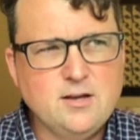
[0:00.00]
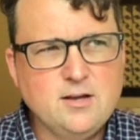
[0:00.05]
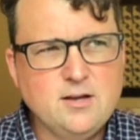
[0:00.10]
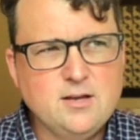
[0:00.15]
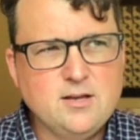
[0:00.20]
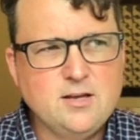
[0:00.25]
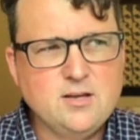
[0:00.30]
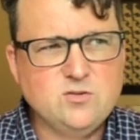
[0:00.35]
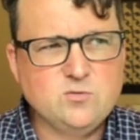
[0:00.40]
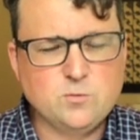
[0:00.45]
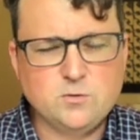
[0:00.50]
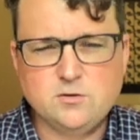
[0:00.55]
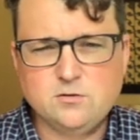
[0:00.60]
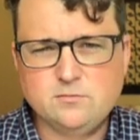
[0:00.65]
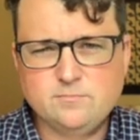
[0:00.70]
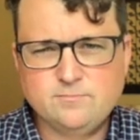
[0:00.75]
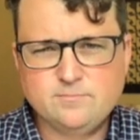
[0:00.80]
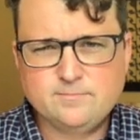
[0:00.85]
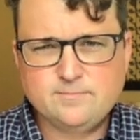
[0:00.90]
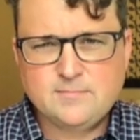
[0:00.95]
Israel
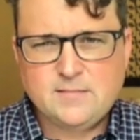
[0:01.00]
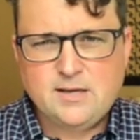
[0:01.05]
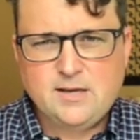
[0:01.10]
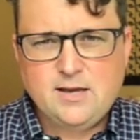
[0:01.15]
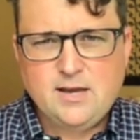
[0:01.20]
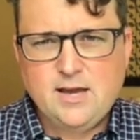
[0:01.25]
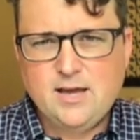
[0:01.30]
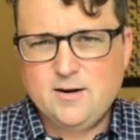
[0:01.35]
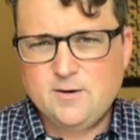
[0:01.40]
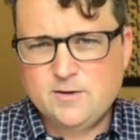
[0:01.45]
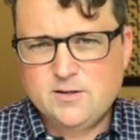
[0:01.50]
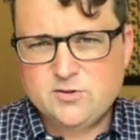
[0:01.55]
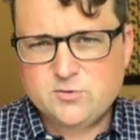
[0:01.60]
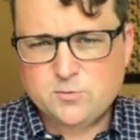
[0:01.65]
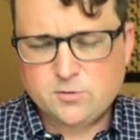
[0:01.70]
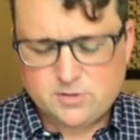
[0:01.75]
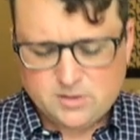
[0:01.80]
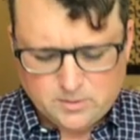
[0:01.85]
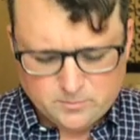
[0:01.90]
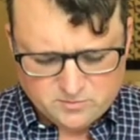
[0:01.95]
and how
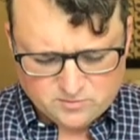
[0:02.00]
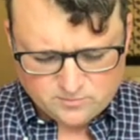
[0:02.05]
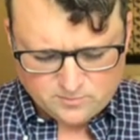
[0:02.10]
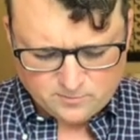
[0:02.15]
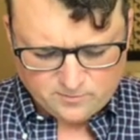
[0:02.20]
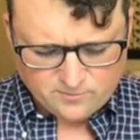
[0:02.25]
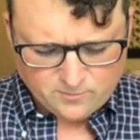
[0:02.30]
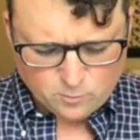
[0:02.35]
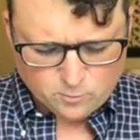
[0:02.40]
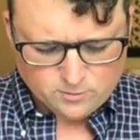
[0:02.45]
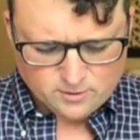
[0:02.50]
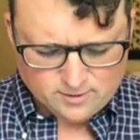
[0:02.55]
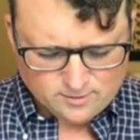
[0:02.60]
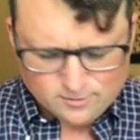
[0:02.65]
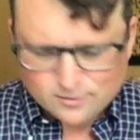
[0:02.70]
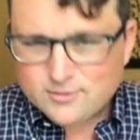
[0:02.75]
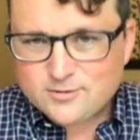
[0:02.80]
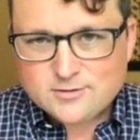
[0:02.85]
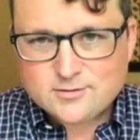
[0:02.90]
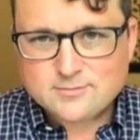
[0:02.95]
Israel comes from
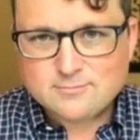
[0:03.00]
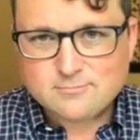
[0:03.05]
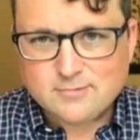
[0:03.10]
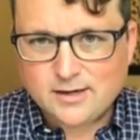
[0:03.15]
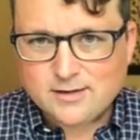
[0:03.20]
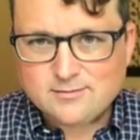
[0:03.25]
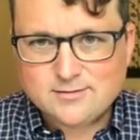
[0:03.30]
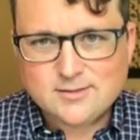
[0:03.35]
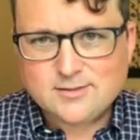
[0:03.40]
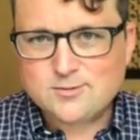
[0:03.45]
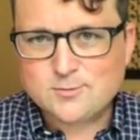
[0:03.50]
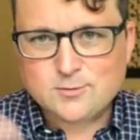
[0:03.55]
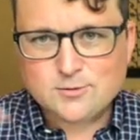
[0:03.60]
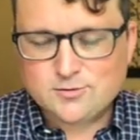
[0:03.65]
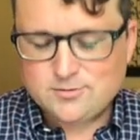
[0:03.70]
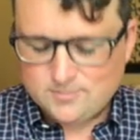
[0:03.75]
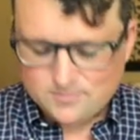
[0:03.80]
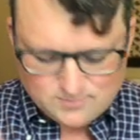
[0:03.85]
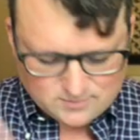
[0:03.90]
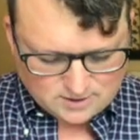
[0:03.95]
foreigners, right? Israel
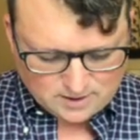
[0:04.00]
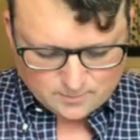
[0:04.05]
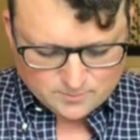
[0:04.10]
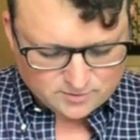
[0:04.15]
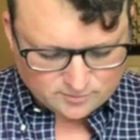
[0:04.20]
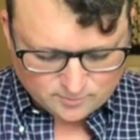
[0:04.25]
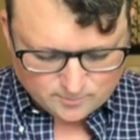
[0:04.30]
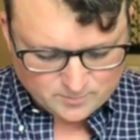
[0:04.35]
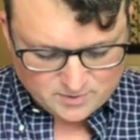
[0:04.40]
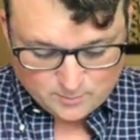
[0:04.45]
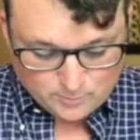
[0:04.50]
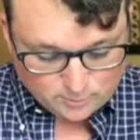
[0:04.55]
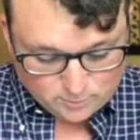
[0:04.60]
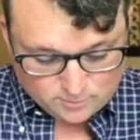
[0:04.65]
comes from people who